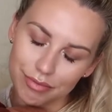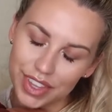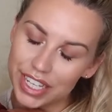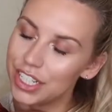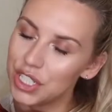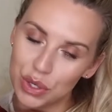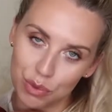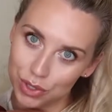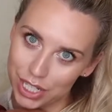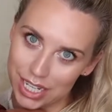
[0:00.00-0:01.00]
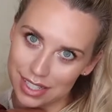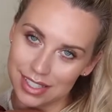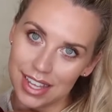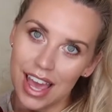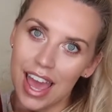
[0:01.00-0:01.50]
then I don't know what
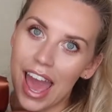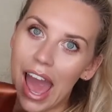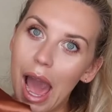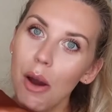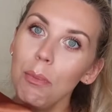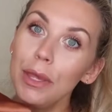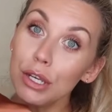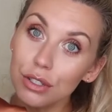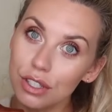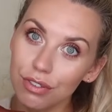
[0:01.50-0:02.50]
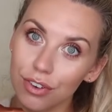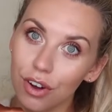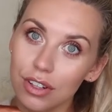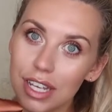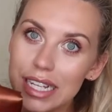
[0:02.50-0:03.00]
is. How
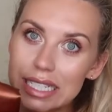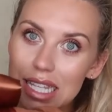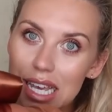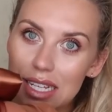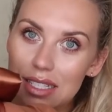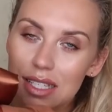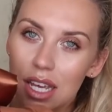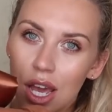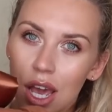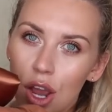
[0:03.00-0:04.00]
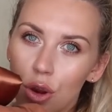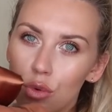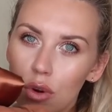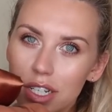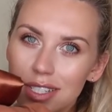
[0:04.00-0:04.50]
beautiful is this
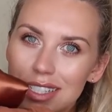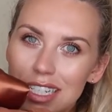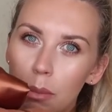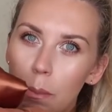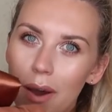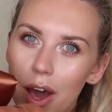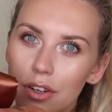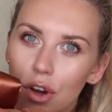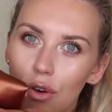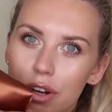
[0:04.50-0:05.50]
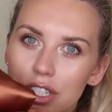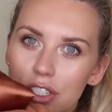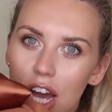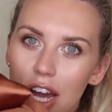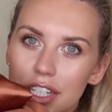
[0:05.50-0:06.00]
rusty burnt
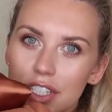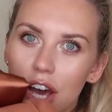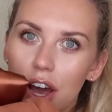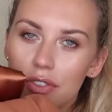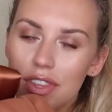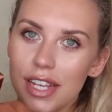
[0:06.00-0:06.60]
orange kind of tone?